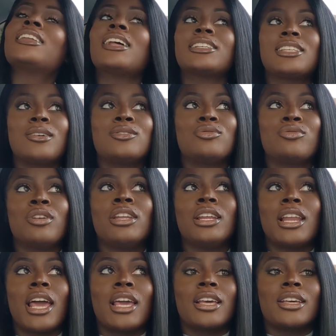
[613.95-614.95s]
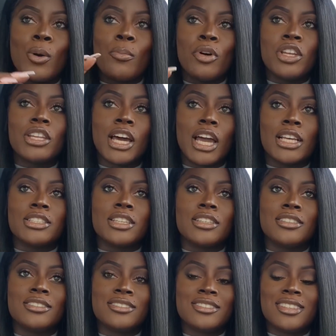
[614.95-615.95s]
That sounds really like
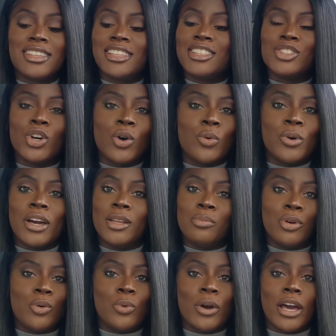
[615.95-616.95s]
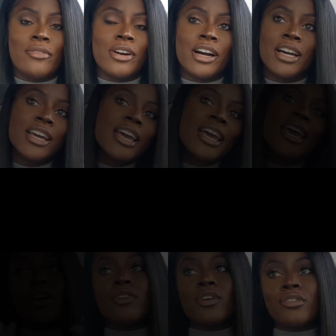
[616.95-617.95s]
commoditizing. It's not a word, but whatever. Right?
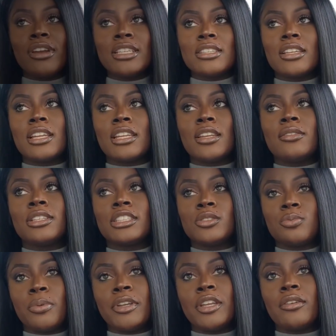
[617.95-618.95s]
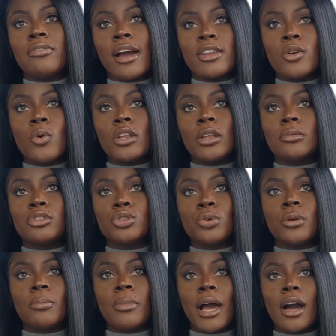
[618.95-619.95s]
And another reason, and this is probably the final one I'm going to
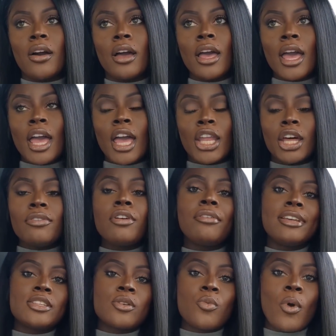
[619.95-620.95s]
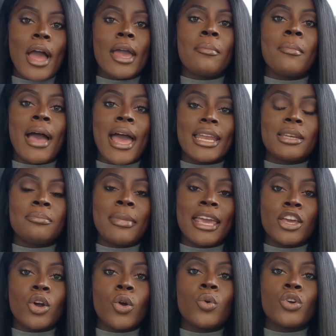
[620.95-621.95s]
talk about, another reason why a man
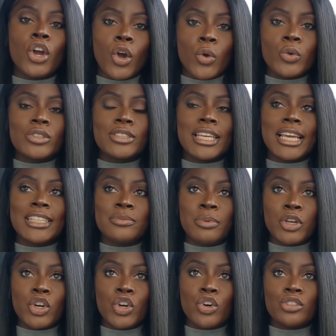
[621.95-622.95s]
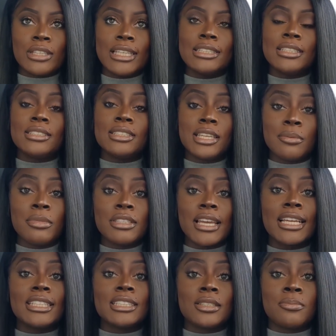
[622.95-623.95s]
may go ghost is because he's
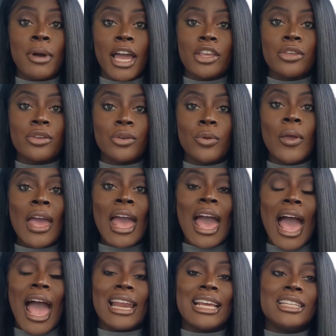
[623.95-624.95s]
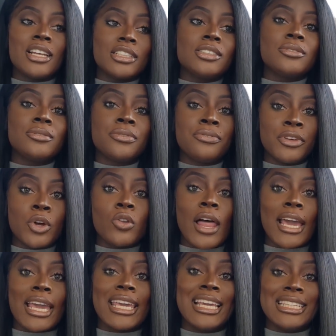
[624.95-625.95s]
intimidated by you and he doesn't feel
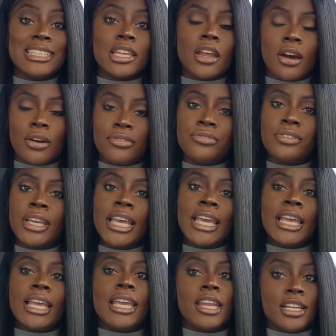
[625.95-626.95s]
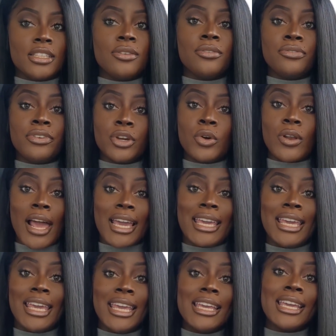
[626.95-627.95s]
like he's enough. He doesn't feel like
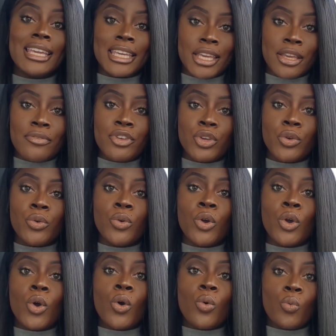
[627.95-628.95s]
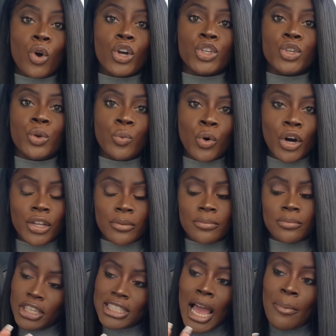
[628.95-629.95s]
he can give you what you
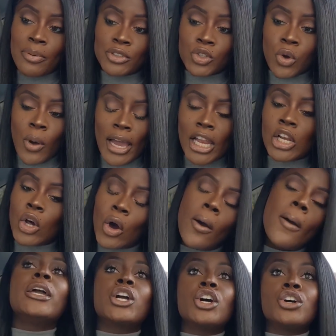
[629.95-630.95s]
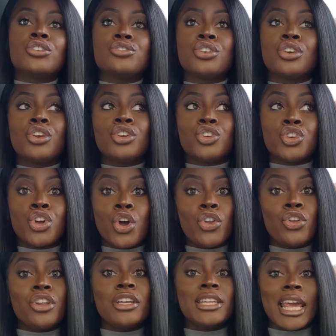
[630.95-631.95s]
want. So this happens quite a lot because you're
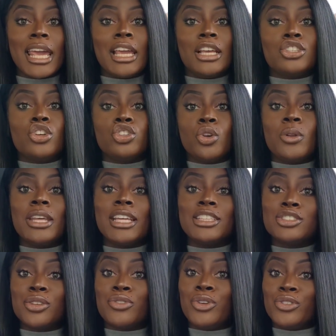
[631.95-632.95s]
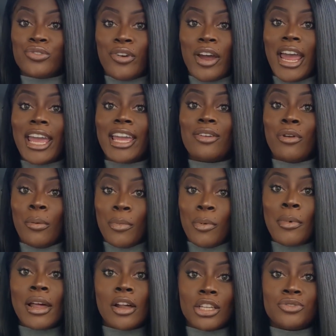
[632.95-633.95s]
going on dates, you're doing interviews, right? Remember
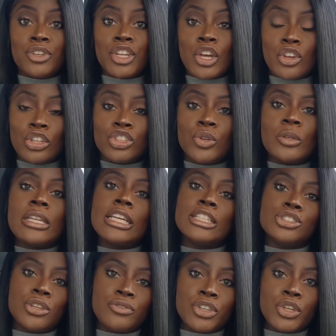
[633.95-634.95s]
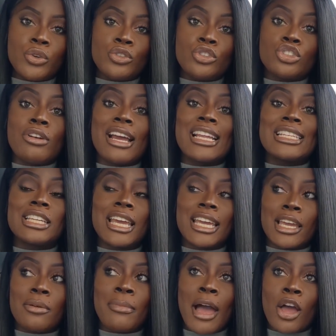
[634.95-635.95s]
my last video, you're doing interviews, you're trying to
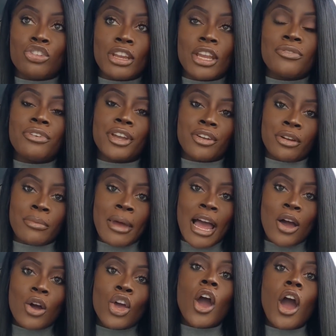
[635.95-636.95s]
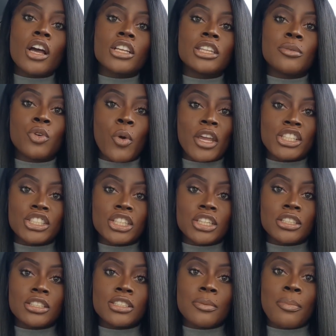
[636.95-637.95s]
check him out, trying to figure him out, you're asking him
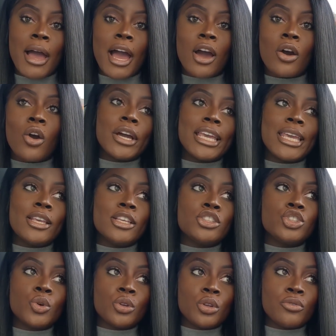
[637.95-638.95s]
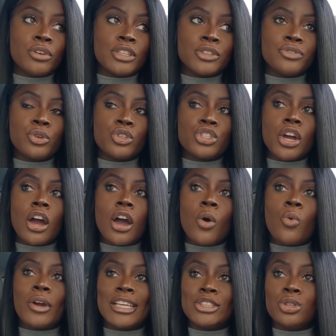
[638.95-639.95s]
questions about what he's doing with his future,
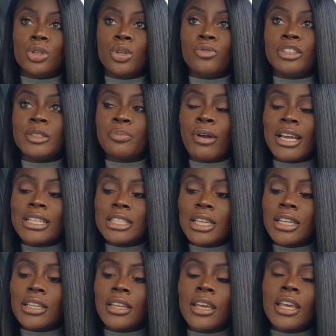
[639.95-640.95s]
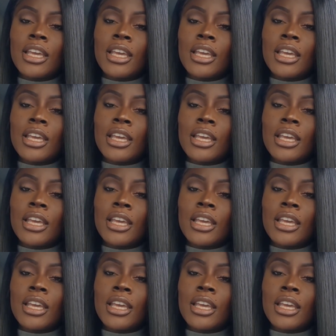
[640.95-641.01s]
what he's doing with his present,